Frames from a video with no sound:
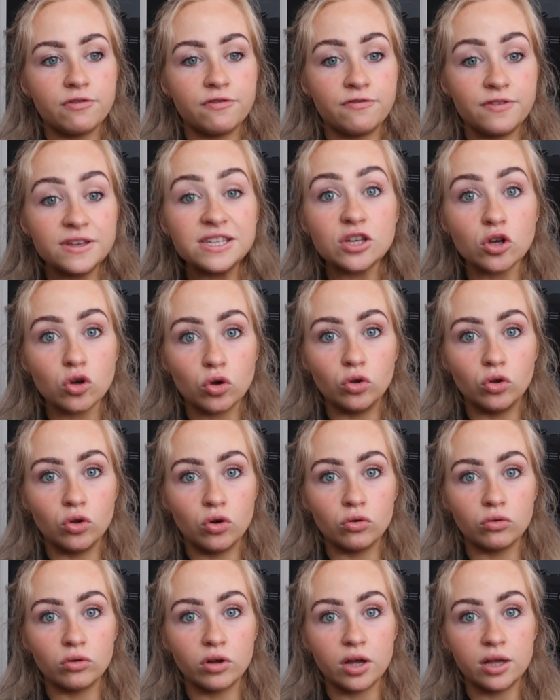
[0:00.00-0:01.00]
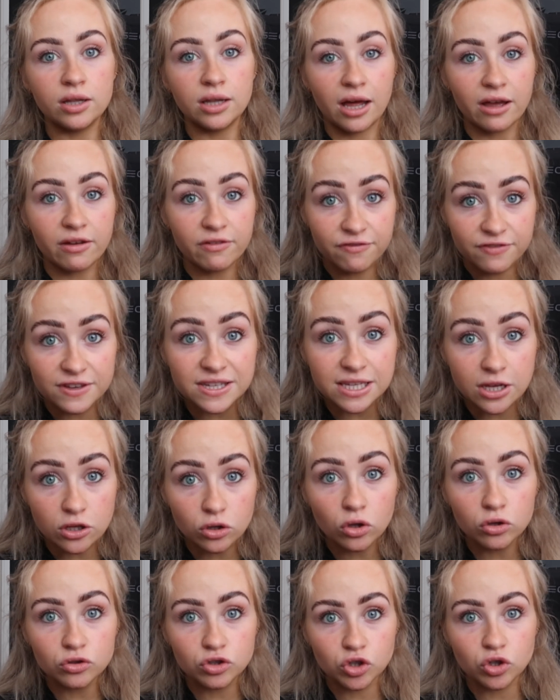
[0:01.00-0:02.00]
physical hunger, like
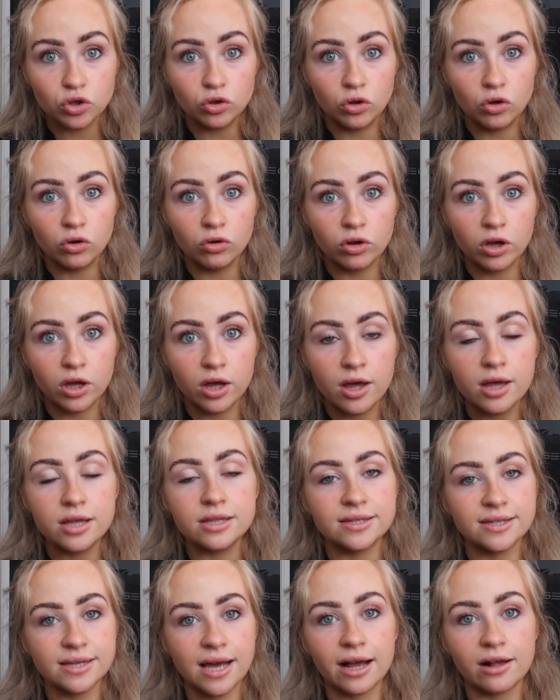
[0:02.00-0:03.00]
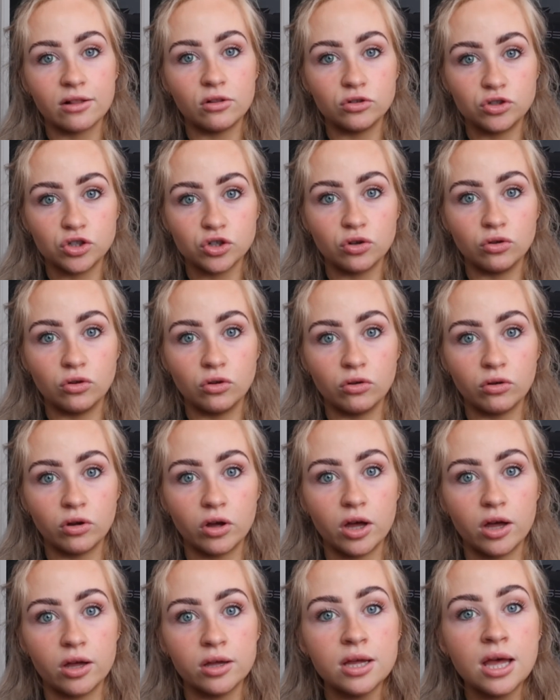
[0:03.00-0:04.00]
physiological hunger, and psychological
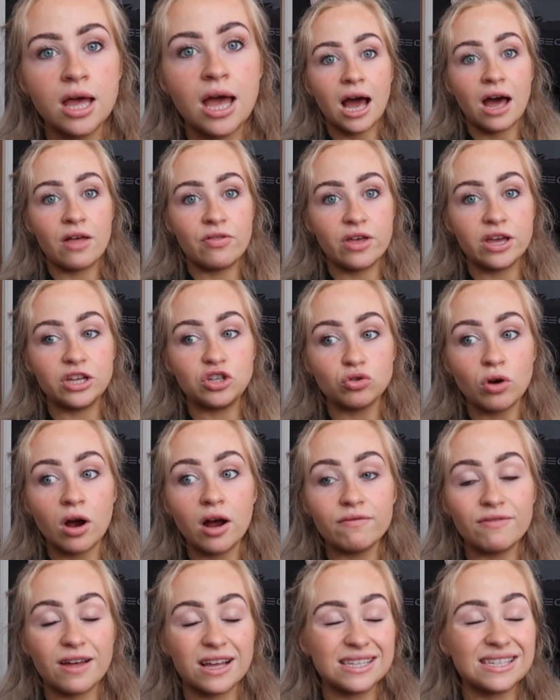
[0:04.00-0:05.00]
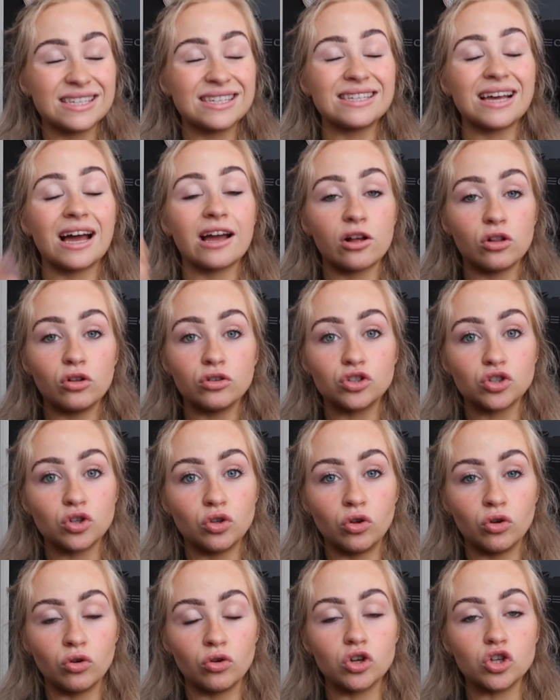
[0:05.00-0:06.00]
hunger, and they drive that
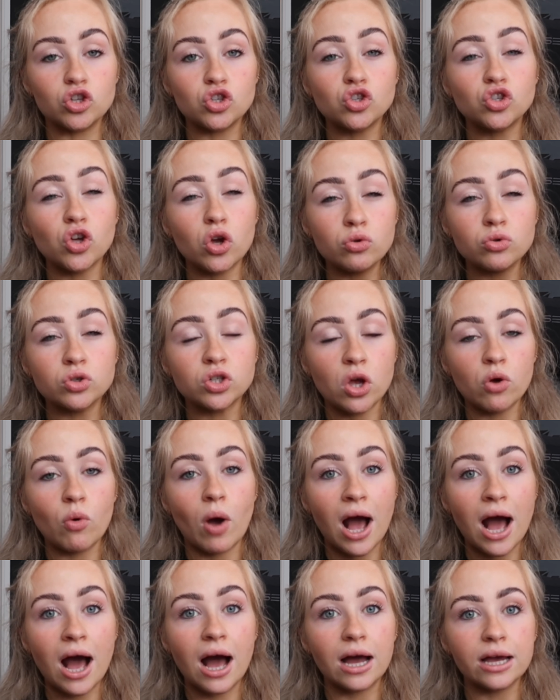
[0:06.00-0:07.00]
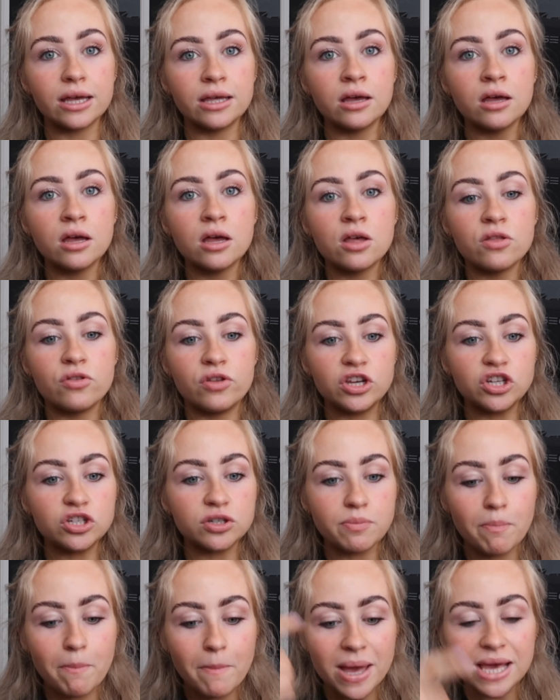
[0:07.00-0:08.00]
psychological hunger so high that it
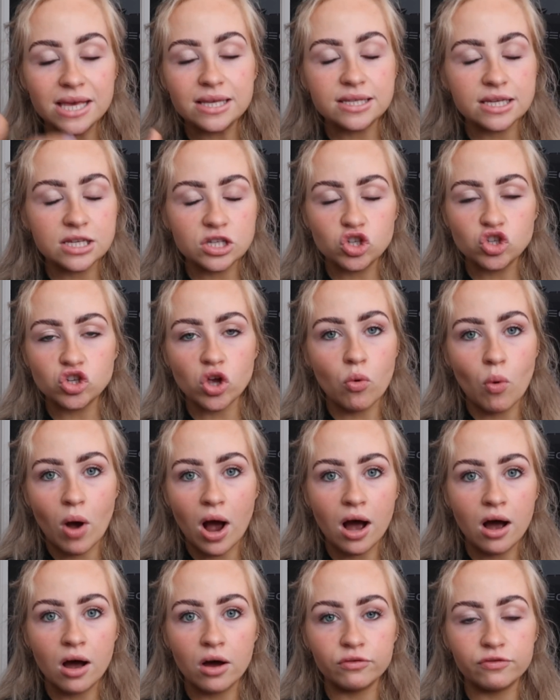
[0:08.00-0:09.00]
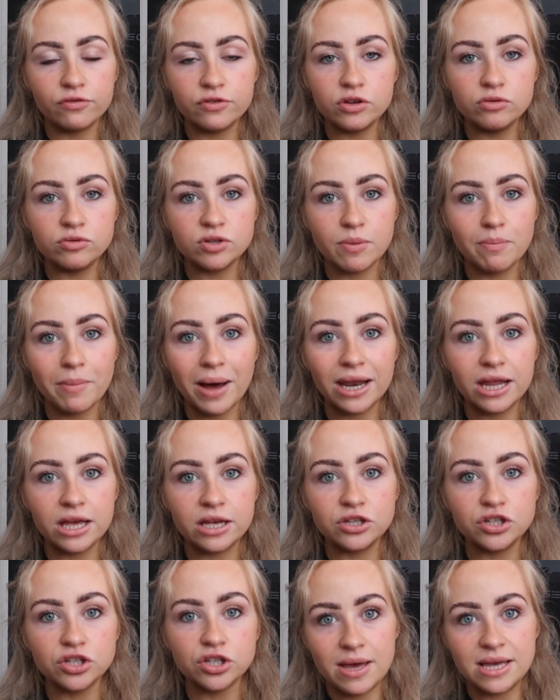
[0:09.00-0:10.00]
just makes it so hard for you to
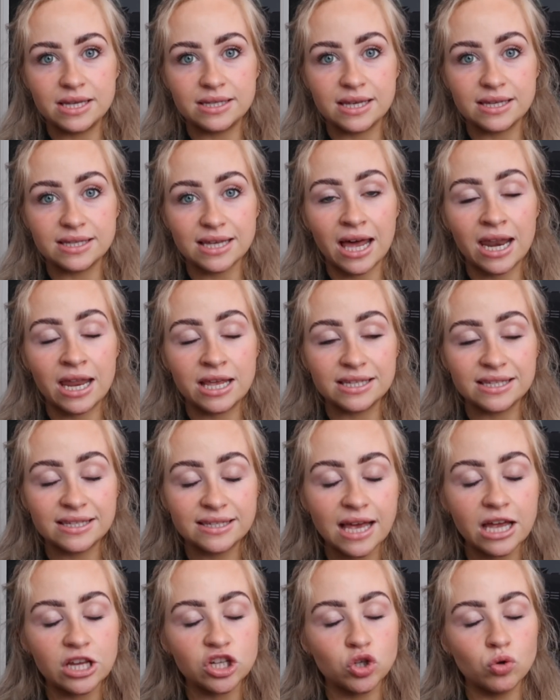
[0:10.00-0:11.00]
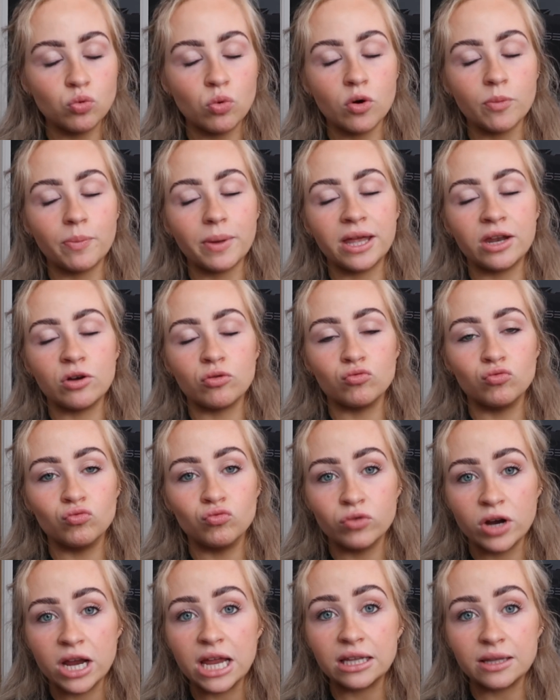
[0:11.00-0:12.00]
manage basis, and it sets you up in a
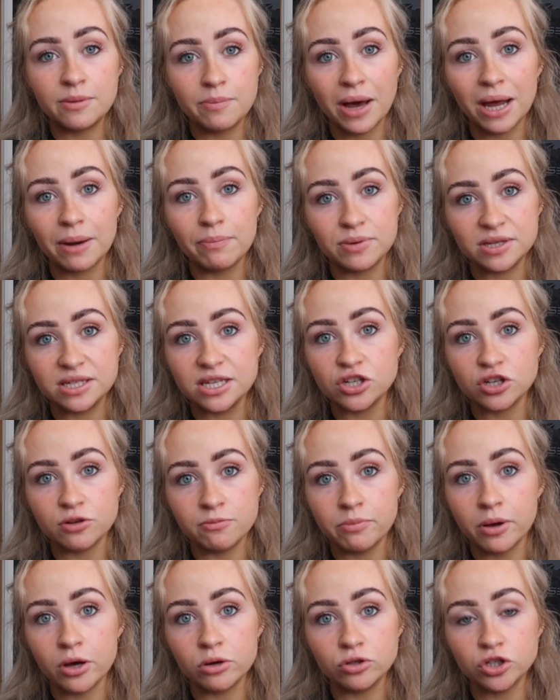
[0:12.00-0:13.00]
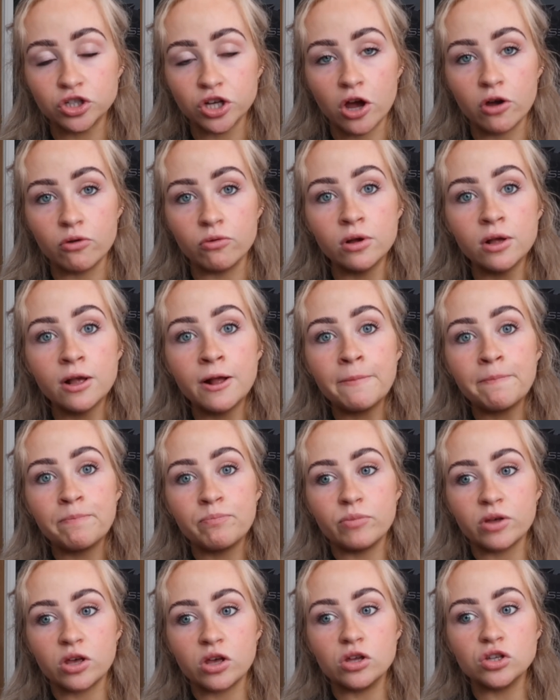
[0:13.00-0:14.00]
really bad position post-show,
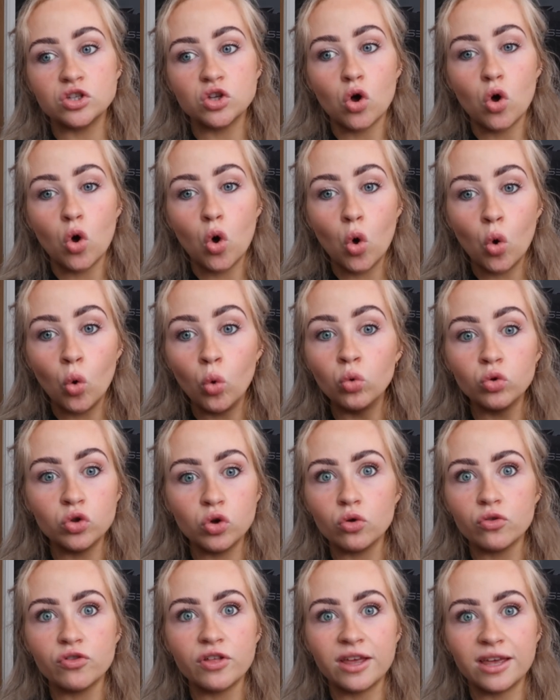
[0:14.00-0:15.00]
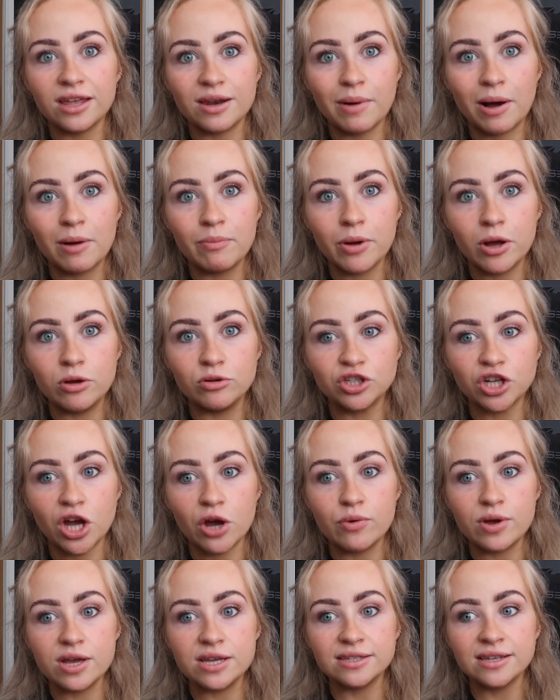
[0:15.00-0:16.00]
because all you're thinking about
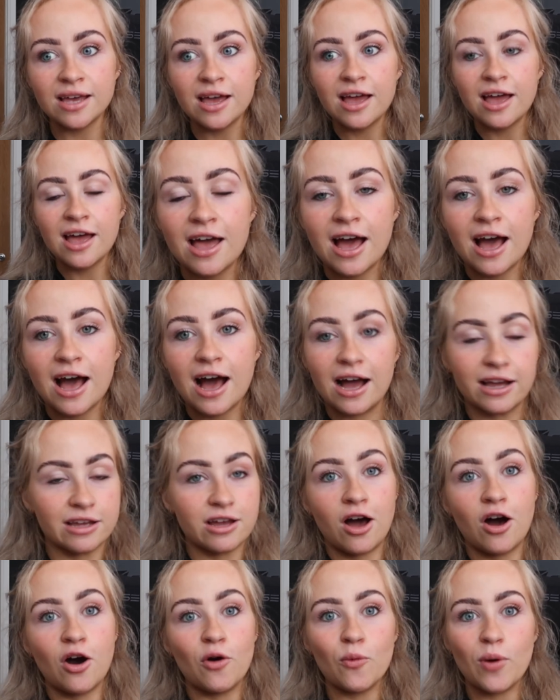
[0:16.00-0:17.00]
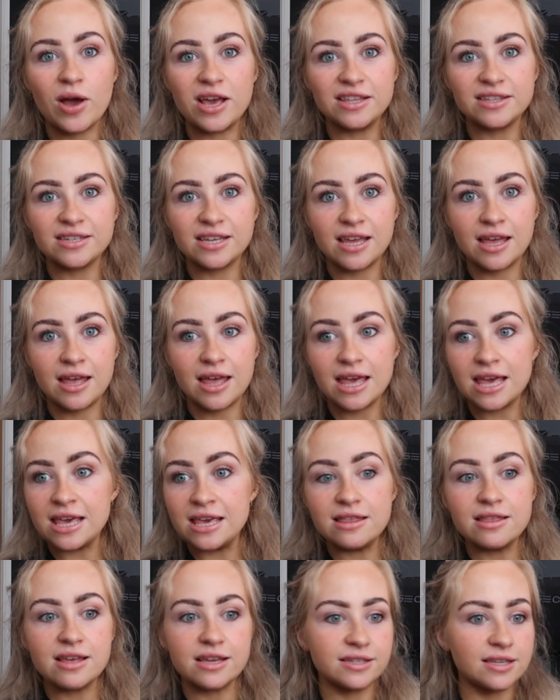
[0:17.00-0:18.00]
post-show is, I can't wait to
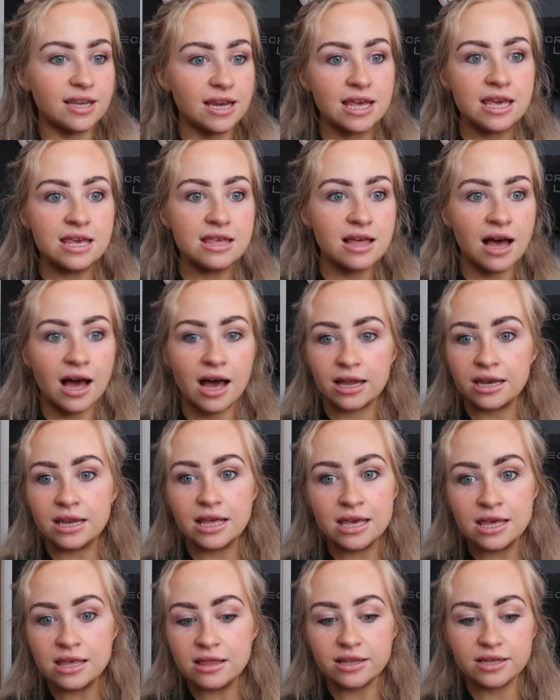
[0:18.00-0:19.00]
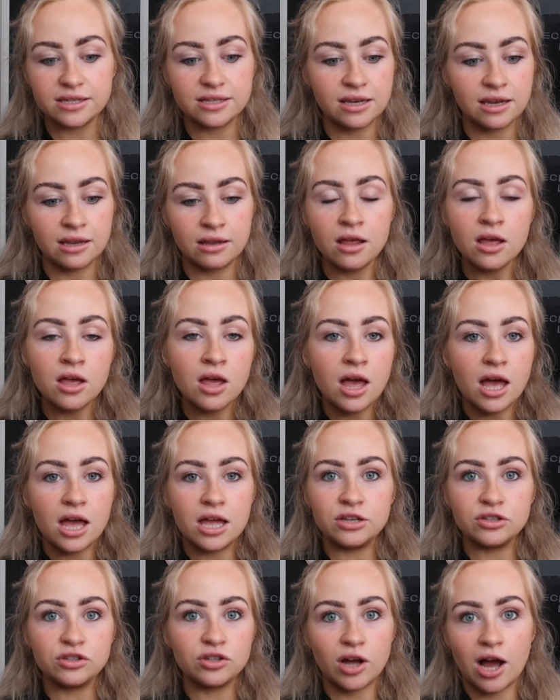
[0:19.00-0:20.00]
eat this and eat that and eat this, and
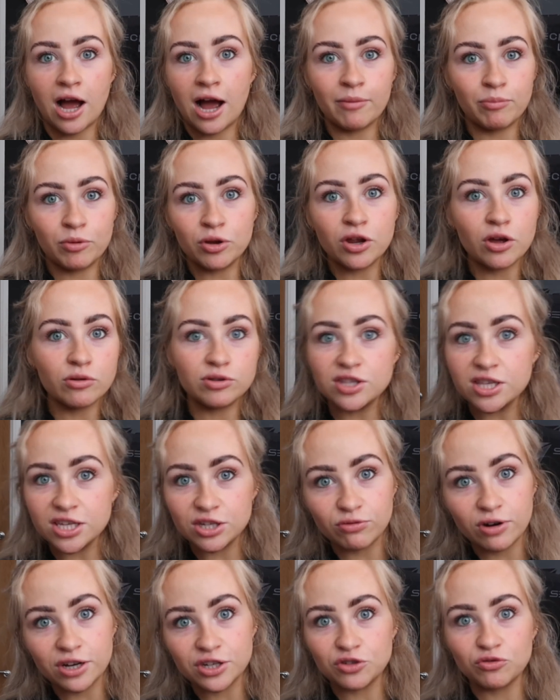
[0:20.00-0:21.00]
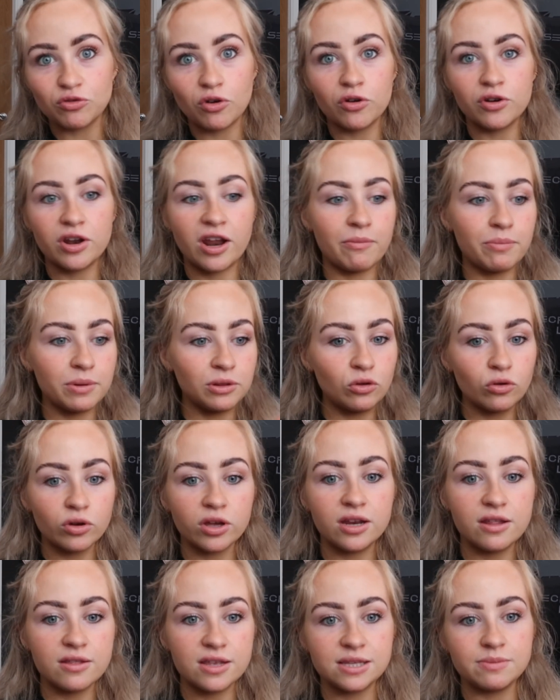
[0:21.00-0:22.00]
I'm gonna go to this restaurant and I've been
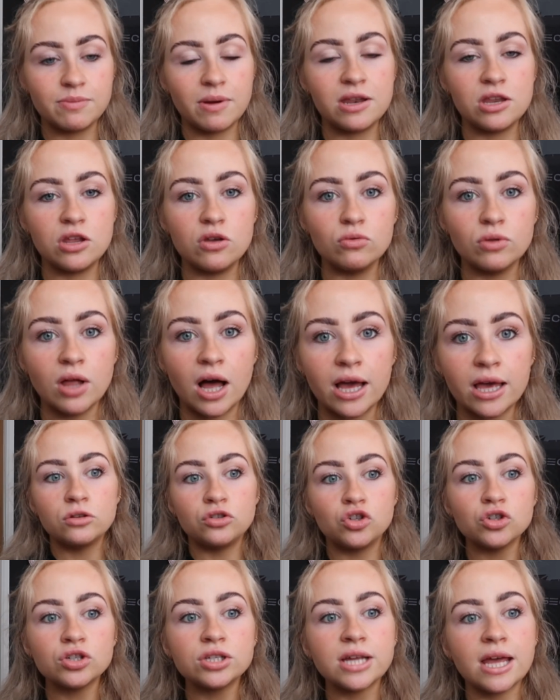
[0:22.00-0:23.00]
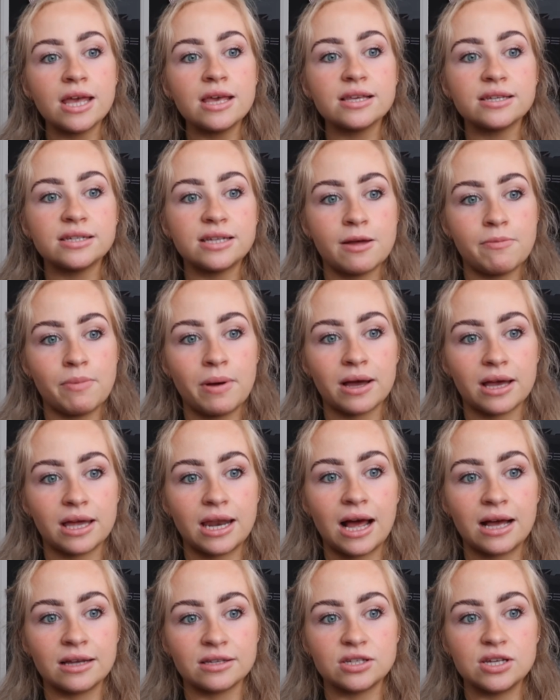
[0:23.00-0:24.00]
looking at this menu. Like, just take a step back
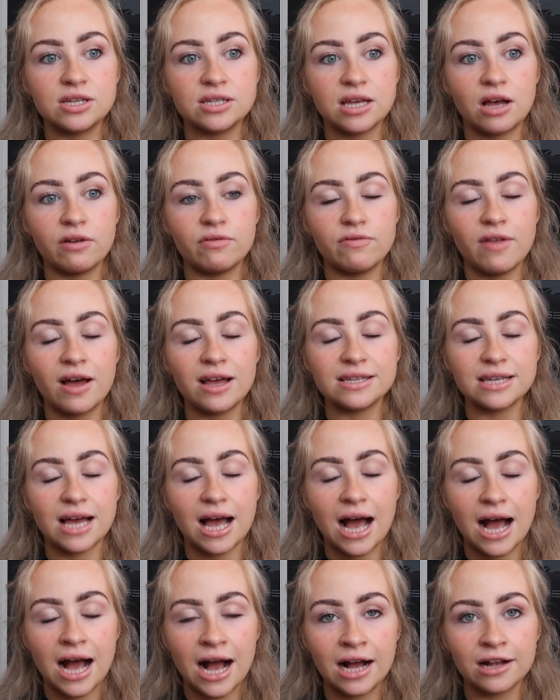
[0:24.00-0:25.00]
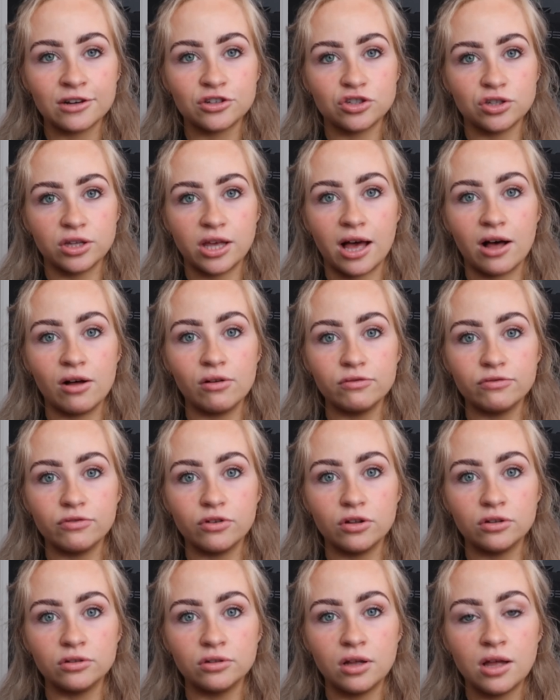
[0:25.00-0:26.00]
and ask yourself if that is actually
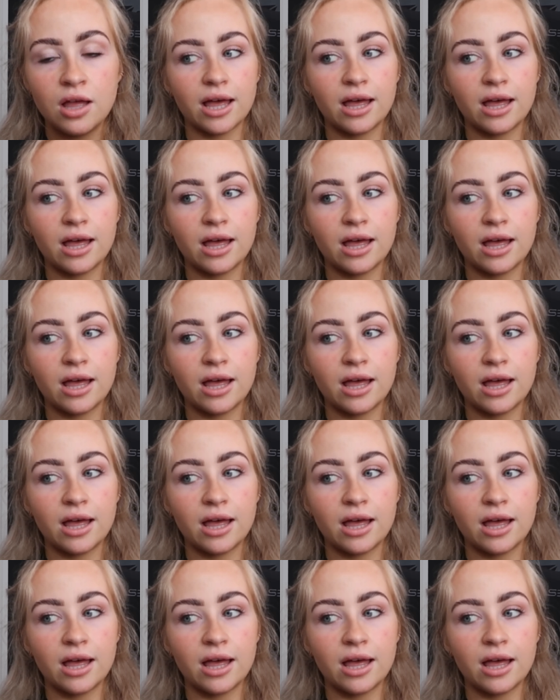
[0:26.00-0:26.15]
helpful.